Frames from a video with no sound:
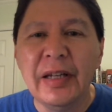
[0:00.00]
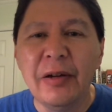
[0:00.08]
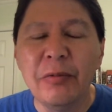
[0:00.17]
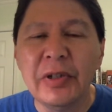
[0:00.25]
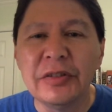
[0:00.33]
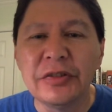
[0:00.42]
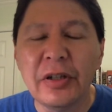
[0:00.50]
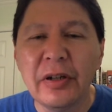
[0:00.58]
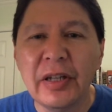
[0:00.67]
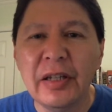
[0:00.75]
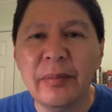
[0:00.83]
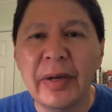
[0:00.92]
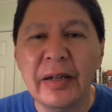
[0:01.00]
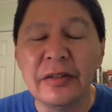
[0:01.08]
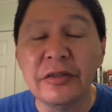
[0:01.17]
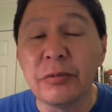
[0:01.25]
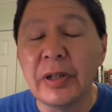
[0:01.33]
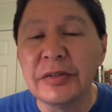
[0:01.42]
And what it's talking about
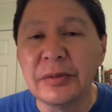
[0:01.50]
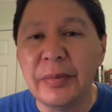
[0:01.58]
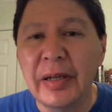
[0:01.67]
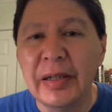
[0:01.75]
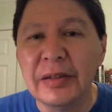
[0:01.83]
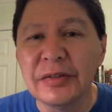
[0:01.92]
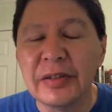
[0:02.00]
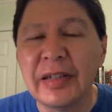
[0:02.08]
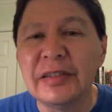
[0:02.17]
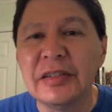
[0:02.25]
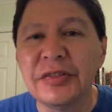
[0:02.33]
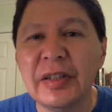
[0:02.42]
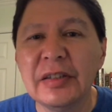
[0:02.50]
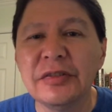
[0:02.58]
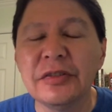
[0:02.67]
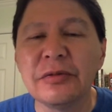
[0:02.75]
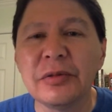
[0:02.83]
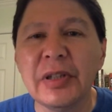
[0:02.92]
is resumes, and I just think
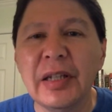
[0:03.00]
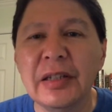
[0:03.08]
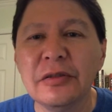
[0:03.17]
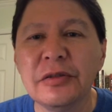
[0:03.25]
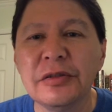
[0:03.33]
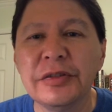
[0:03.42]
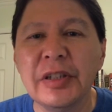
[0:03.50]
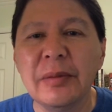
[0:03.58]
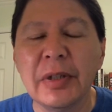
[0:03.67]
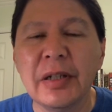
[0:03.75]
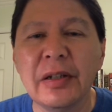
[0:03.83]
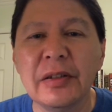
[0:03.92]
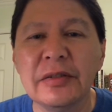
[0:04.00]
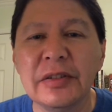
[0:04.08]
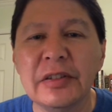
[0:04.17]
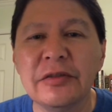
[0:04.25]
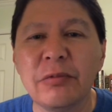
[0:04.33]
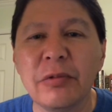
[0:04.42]
this is really interesting
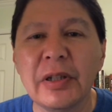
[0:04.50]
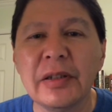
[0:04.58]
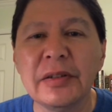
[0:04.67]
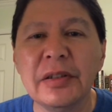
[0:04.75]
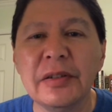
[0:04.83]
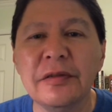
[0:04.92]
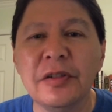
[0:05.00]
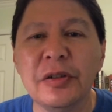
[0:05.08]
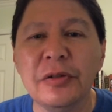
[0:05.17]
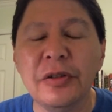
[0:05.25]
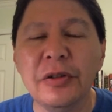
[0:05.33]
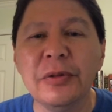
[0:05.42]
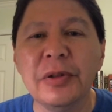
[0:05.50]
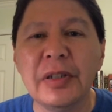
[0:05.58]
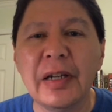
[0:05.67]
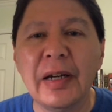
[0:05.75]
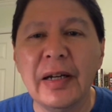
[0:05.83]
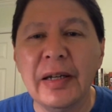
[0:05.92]
because it's relative to you
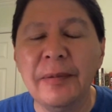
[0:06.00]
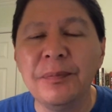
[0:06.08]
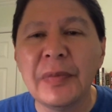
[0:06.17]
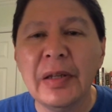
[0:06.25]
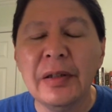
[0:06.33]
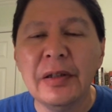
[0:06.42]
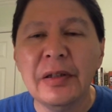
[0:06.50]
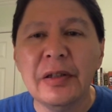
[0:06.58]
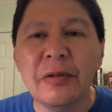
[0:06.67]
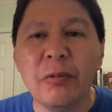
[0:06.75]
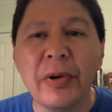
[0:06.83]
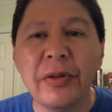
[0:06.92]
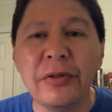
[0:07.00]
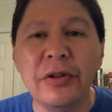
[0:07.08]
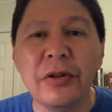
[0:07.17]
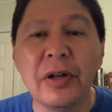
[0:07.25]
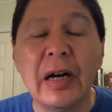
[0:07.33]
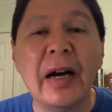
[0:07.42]
and I, whether
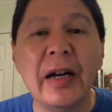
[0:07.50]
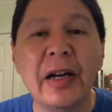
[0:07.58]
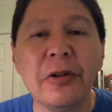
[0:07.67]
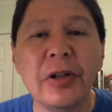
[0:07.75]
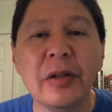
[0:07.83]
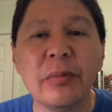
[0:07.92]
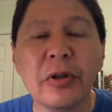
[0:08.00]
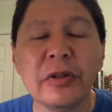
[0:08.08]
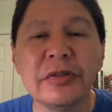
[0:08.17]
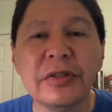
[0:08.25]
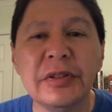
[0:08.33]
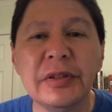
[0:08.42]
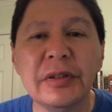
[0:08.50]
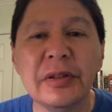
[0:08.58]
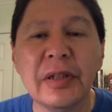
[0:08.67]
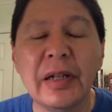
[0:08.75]
you're a hiring person